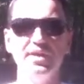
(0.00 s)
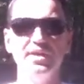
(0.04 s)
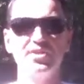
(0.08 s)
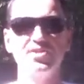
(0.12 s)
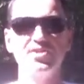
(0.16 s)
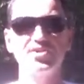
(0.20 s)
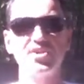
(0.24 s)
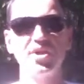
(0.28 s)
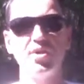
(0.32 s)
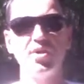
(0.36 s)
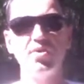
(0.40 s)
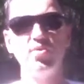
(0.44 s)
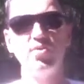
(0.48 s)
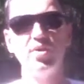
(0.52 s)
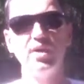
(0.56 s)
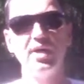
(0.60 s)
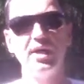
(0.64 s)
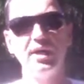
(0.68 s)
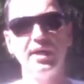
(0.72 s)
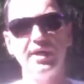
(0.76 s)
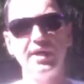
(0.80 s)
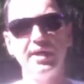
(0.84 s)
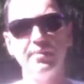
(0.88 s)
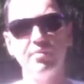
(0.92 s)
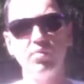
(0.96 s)
So
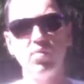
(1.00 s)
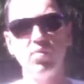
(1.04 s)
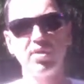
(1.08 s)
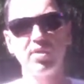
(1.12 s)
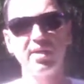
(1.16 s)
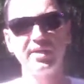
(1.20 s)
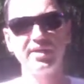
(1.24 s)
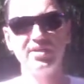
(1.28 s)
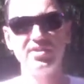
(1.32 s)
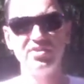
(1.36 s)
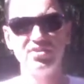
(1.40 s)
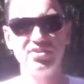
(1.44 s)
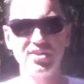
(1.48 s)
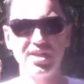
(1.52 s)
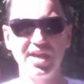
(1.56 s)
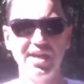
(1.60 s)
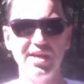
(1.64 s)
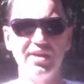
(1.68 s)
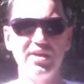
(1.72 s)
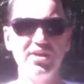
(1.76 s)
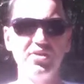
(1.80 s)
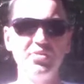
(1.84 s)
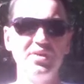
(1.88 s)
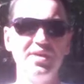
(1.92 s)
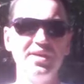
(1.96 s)
what I can
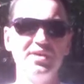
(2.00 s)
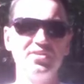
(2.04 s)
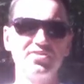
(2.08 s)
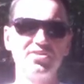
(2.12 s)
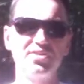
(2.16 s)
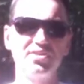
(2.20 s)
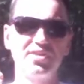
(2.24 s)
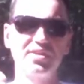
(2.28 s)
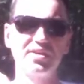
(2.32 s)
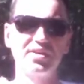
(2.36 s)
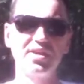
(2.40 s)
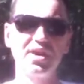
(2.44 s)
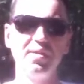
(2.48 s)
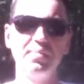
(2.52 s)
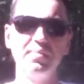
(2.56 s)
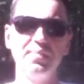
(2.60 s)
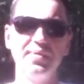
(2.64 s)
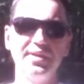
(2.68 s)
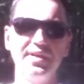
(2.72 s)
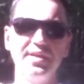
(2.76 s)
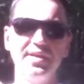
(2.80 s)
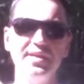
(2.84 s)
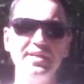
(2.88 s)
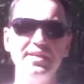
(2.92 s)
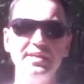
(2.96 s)
tell you is that the
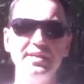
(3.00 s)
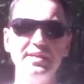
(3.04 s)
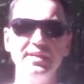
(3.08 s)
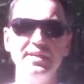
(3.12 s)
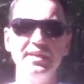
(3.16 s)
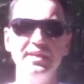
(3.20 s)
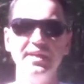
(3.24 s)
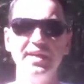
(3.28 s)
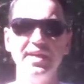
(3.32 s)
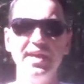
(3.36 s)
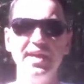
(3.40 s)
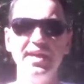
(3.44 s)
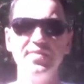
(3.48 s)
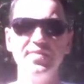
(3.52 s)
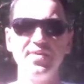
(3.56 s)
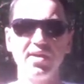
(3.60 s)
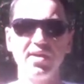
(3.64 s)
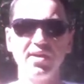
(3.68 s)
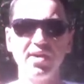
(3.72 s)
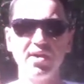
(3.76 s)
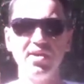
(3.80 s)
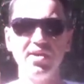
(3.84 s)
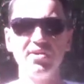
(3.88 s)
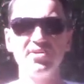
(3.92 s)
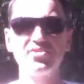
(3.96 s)
company in the
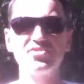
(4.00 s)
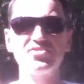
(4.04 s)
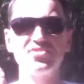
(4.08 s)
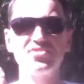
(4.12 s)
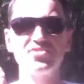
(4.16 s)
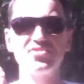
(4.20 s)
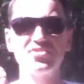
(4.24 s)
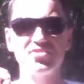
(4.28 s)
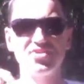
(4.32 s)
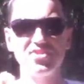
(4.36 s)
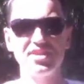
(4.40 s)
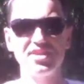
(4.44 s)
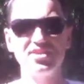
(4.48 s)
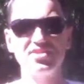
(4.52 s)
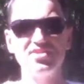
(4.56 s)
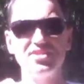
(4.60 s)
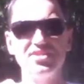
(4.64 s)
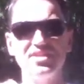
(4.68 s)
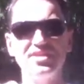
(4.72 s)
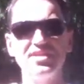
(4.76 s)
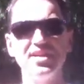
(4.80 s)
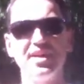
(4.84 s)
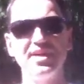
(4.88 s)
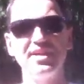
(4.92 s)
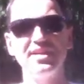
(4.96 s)
last
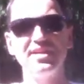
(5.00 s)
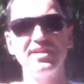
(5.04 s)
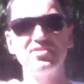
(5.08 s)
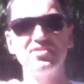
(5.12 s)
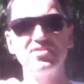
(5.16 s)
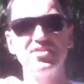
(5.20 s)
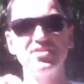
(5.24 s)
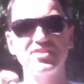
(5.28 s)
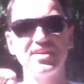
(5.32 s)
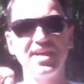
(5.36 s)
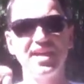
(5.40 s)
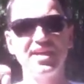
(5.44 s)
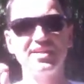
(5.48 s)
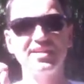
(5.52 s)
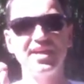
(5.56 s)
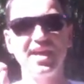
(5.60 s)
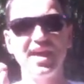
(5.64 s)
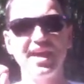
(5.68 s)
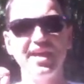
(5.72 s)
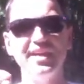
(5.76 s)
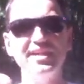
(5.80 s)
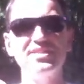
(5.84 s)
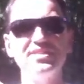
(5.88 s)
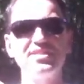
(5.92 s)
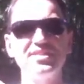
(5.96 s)
60 days has had
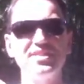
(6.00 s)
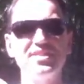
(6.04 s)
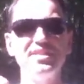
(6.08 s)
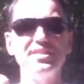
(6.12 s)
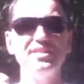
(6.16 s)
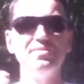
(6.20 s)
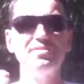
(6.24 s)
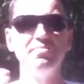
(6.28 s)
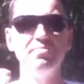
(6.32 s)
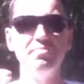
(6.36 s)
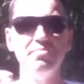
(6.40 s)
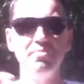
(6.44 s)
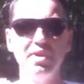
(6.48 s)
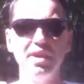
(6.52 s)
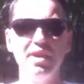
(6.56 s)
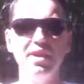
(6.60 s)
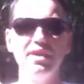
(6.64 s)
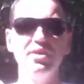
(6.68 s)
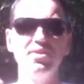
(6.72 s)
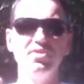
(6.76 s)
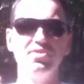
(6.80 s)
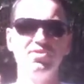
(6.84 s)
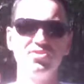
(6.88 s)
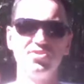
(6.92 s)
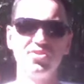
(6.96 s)
$18
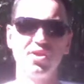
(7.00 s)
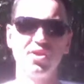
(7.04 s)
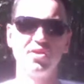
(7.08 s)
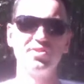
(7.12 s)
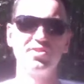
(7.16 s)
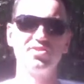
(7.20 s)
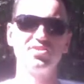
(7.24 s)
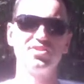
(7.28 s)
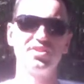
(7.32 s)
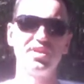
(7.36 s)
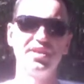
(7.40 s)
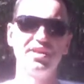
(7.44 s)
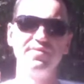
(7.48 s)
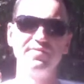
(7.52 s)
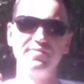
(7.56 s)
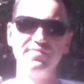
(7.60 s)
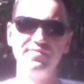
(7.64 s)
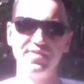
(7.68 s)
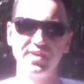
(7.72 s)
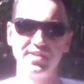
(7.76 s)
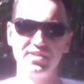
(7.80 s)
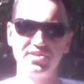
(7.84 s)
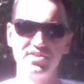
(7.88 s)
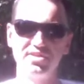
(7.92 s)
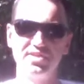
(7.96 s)
million
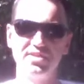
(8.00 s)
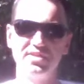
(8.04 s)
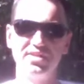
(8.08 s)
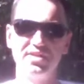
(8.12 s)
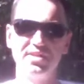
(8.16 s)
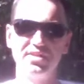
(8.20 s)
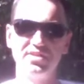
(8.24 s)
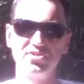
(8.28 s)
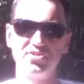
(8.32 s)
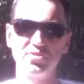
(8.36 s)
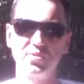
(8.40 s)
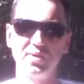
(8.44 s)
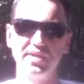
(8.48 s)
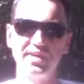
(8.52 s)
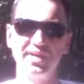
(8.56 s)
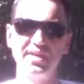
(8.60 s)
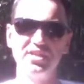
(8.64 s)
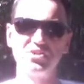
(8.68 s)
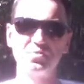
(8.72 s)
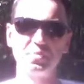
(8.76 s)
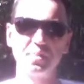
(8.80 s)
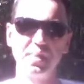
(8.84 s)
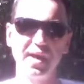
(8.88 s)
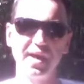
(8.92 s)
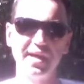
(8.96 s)
invested into it.
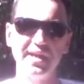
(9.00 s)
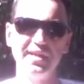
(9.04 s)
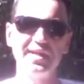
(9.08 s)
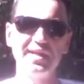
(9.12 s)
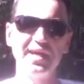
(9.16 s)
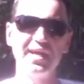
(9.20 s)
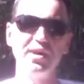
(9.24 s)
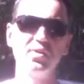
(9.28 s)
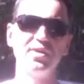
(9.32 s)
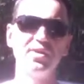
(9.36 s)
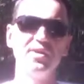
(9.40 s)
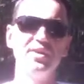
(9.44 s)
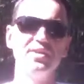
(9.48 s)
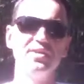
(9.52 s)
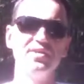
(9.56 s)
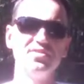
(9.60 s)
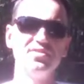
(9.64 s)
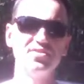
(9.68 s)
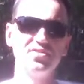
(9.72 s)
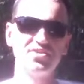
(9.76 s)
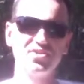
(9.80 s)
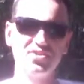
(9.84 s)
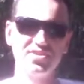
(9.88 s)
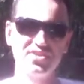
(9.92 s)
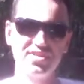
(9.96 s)
It's paid out
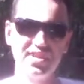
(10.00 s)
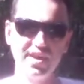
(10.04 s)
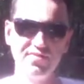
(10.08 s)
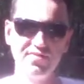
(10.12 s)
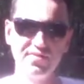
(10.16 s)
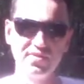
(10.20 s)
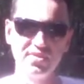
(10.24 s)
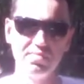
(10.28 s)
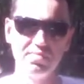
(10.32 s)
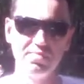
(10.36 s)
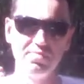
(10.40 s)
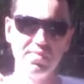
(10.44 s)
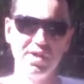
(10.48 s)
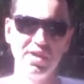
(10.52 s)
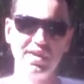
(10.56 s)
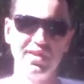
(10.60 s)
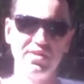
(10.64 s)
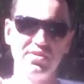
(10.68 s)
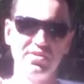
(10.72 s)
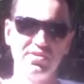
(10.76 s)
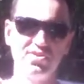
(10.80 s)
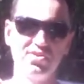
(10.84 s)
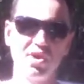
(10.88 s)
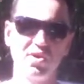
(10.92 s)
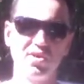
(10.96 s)
$7
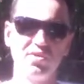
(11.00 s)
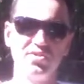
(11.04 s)
million.